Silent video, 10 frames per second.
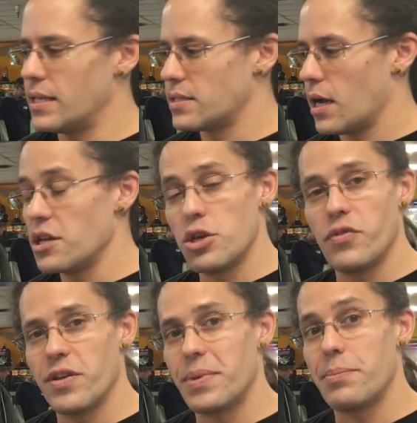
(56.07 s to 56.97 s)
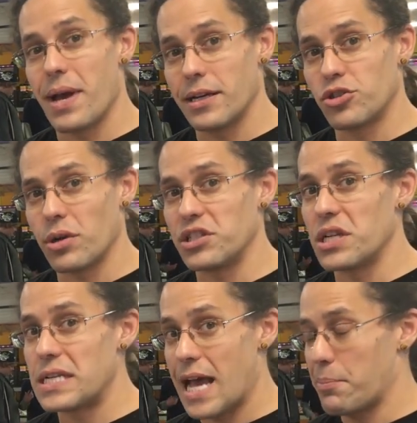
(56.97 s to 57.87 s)
is UVB
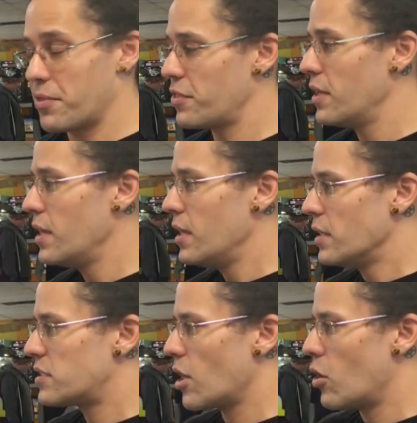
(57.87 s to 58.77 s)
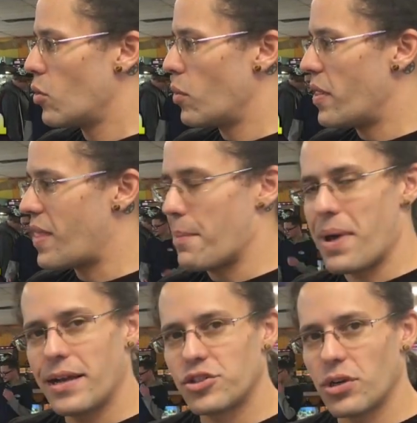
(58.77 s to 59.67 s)
penetration depth. So that
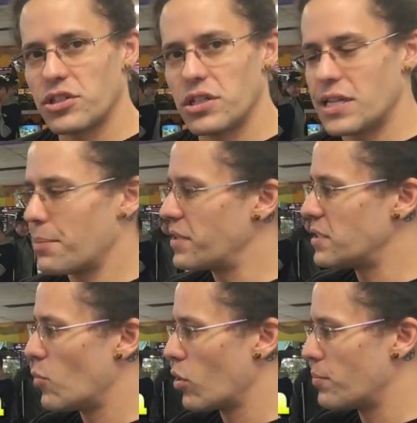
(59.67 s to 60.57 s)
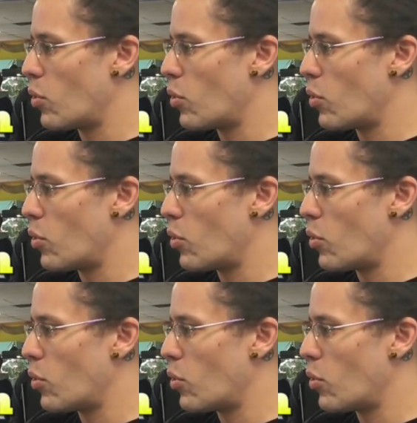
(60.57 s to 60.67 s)
penetration depth is more